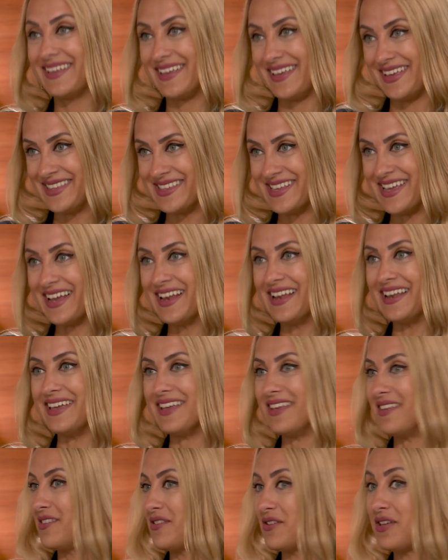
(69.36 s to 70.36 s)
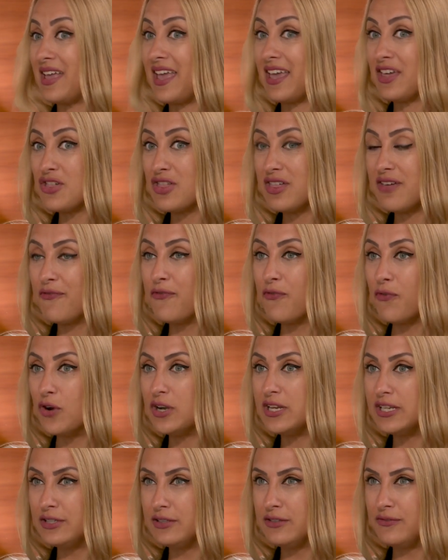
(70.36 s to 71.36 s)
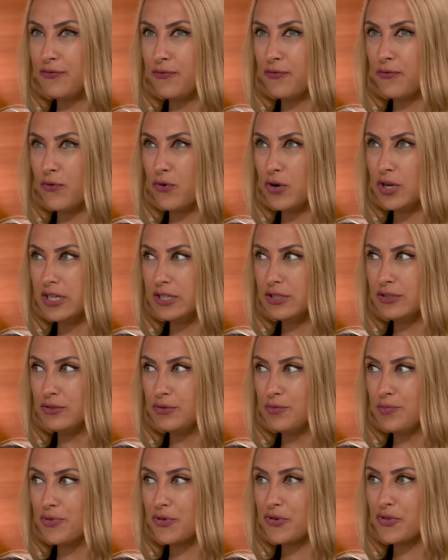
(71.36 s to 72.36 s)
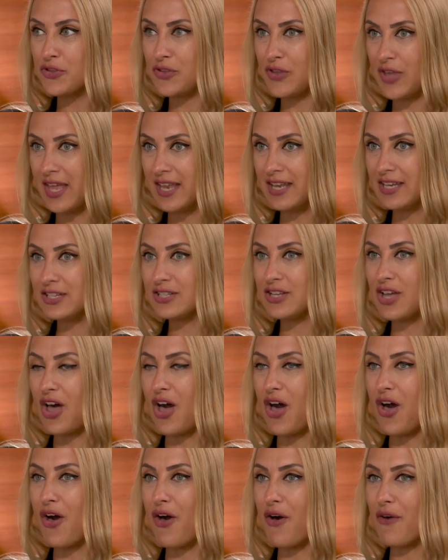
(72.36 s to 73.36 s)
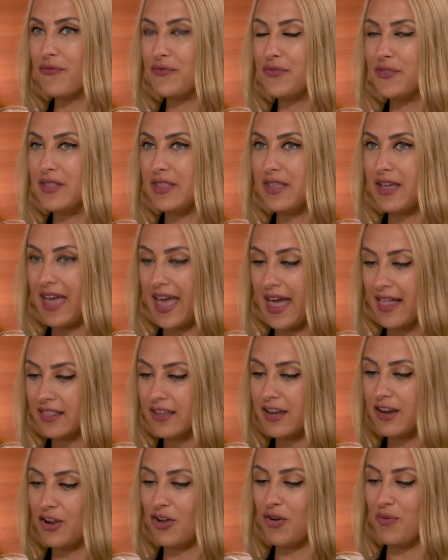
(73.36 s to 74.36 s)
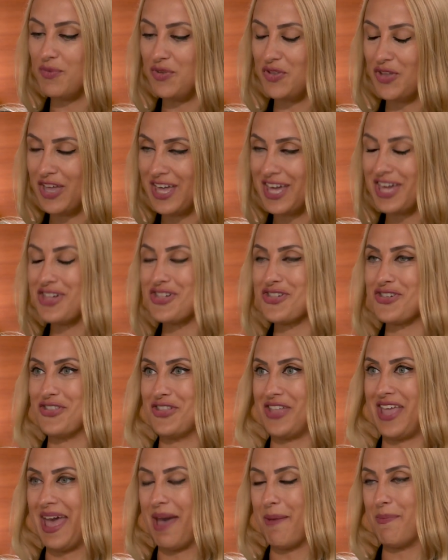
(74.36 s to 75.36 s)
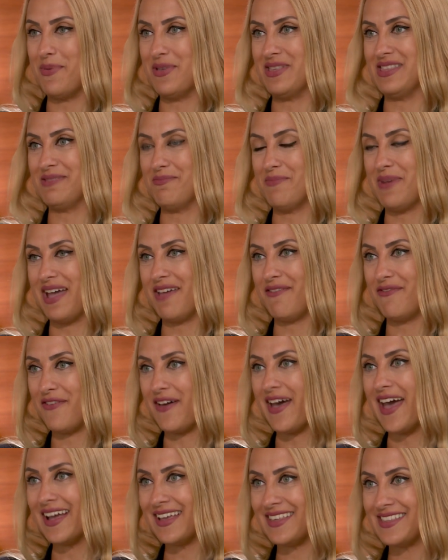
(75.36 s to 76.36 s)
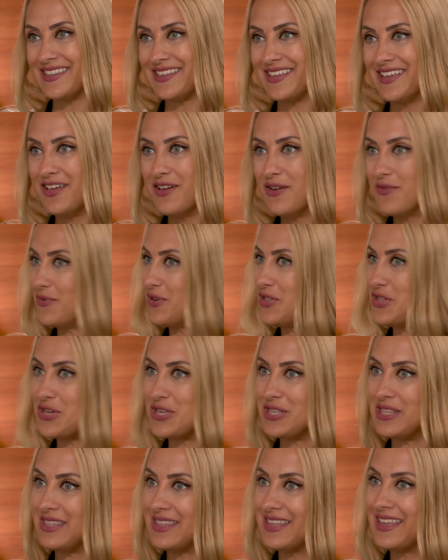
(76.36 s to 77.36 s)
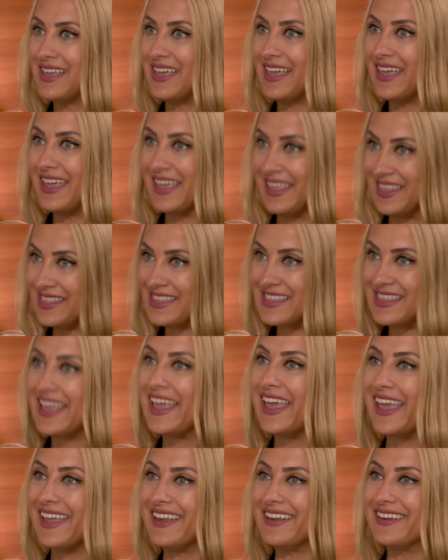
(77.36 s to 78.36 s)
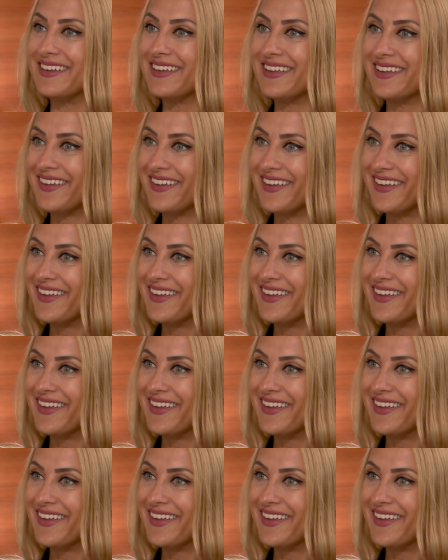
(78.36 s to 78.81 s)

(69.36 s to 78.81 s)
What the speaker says: Exactly. So actually, 42% of the healthcare communication happens by fax, which is insane.